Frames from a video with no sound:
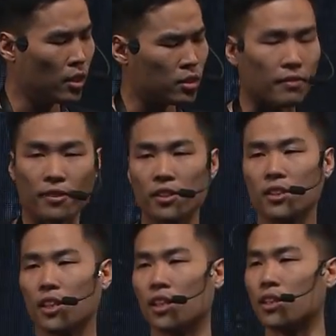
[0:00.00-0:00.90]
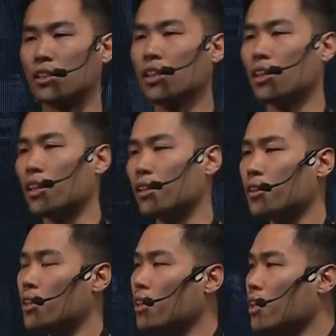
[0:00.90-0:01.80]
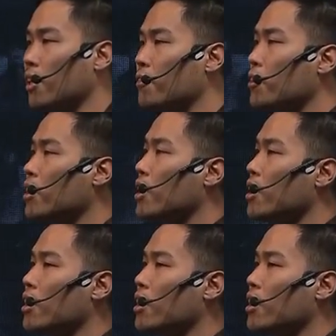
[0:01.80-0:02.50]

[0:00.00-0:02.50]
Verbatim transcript: The first thing is, I think if you,